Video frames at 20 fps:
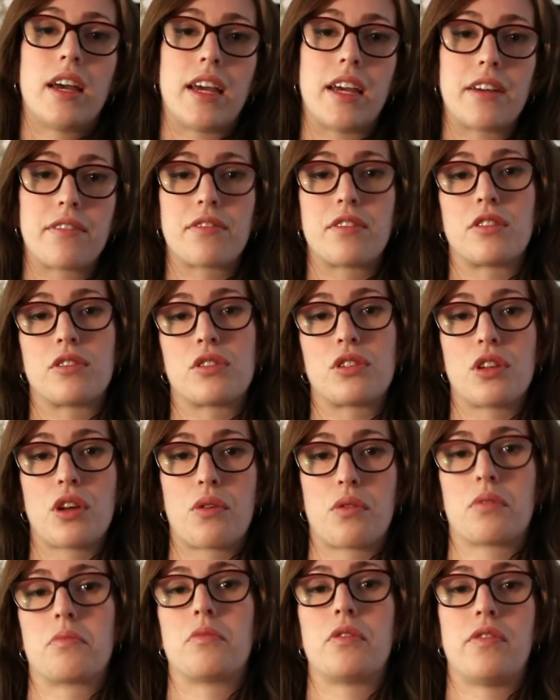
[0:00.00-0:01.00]
if they're
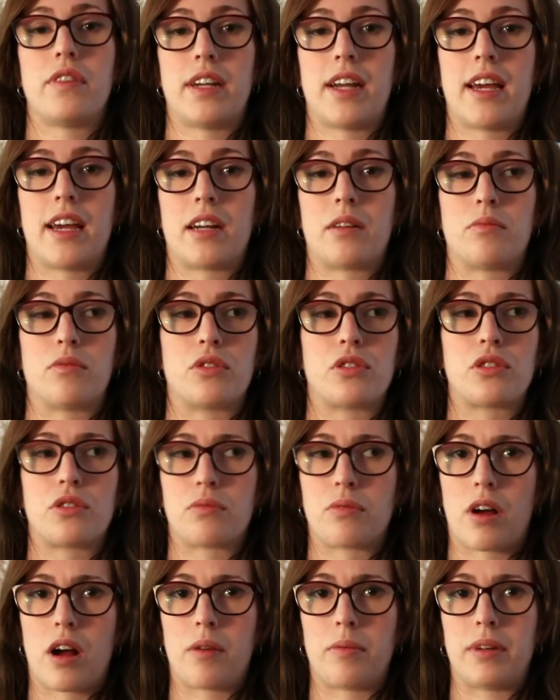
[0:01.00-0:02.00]
slower moving animals, so
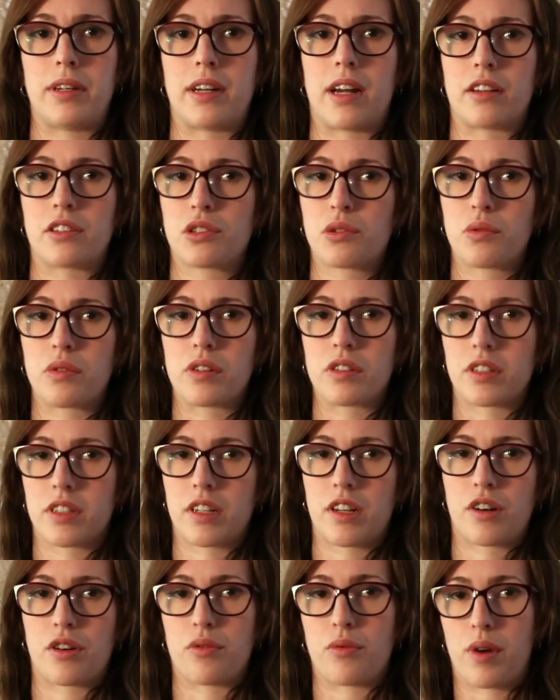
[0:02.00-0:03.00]
probably not squirrels
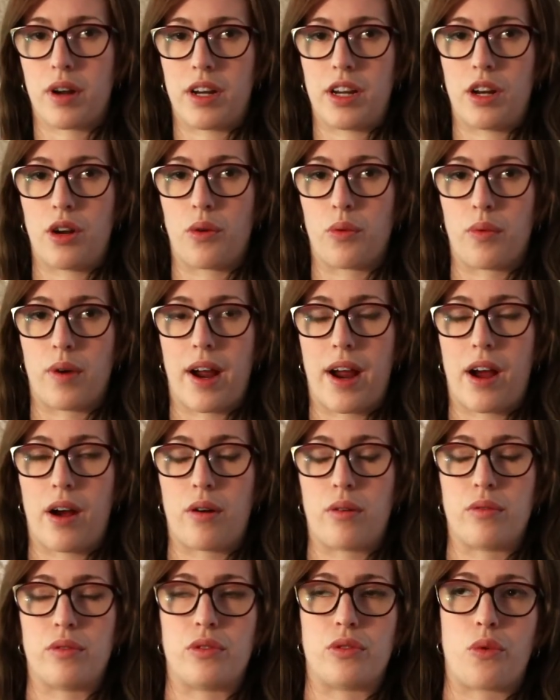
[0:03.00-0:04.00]
that are running
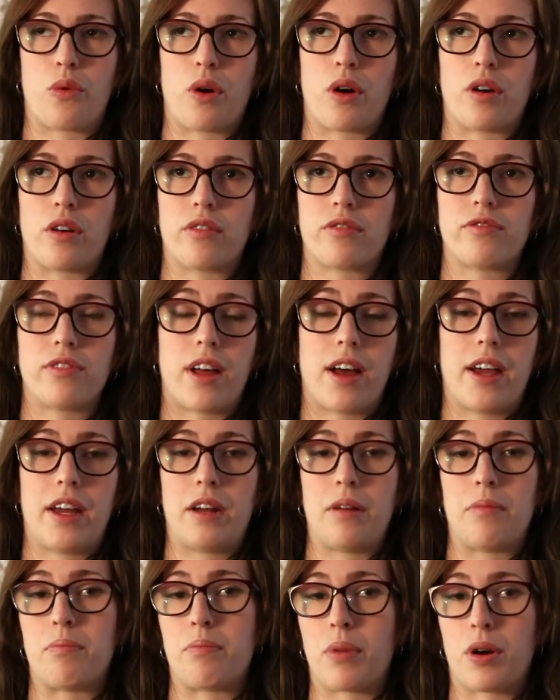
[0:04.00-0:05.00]
around or
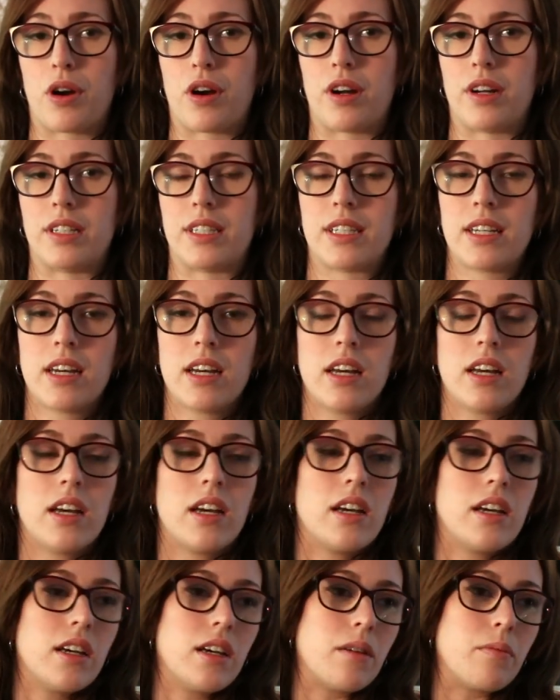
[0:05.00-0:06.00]
flying birds.
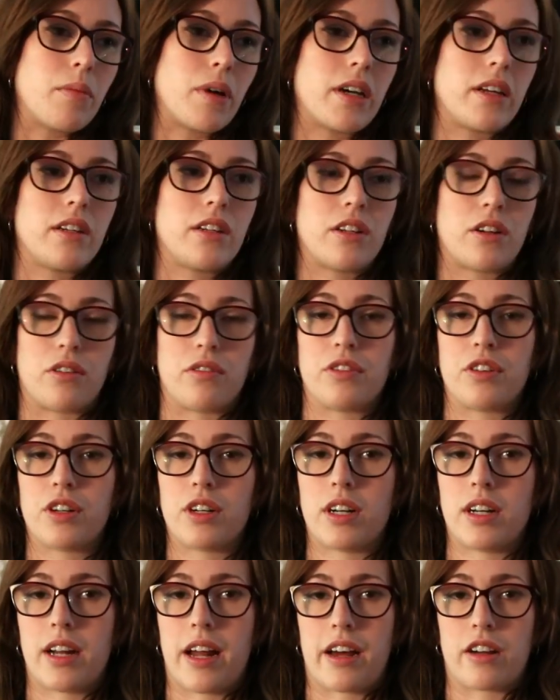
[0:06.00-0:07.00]
But, you know, if you're
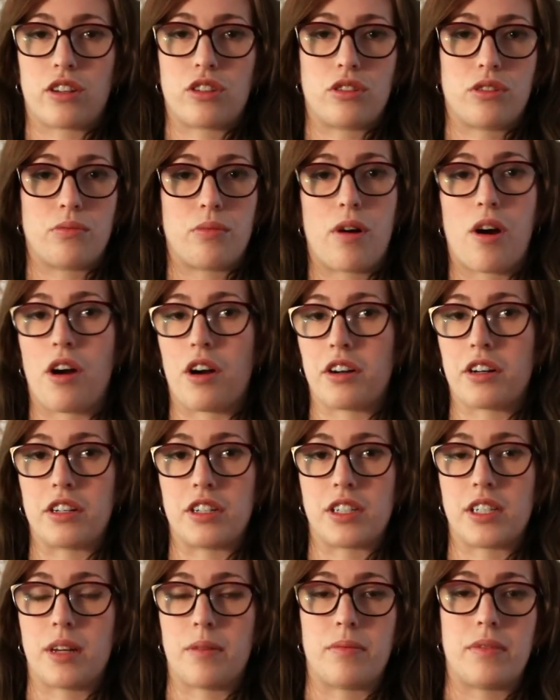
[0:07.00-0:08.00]
in a national park or
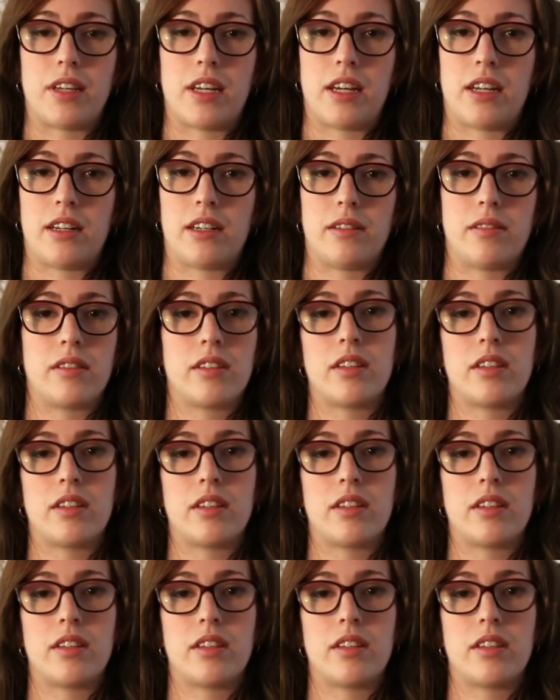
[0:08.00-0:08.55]
something,